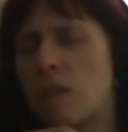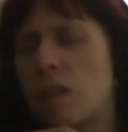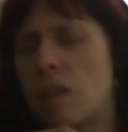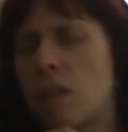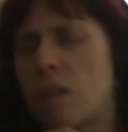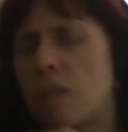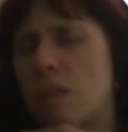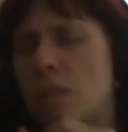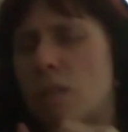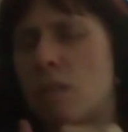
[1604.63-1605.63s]
And
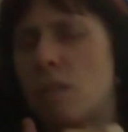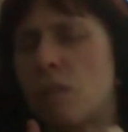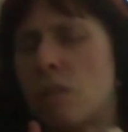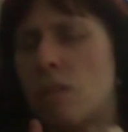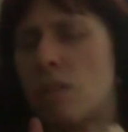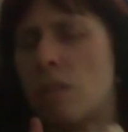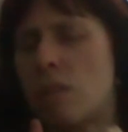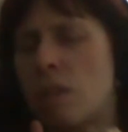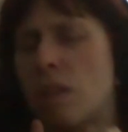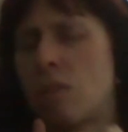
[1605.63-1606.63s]
it's just,
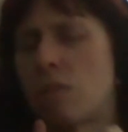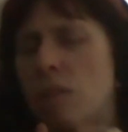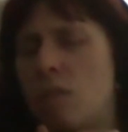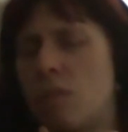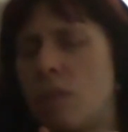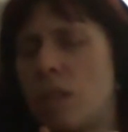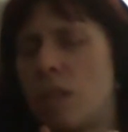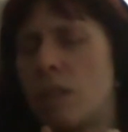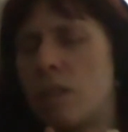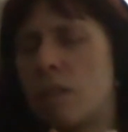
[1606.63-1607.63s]
I don't even like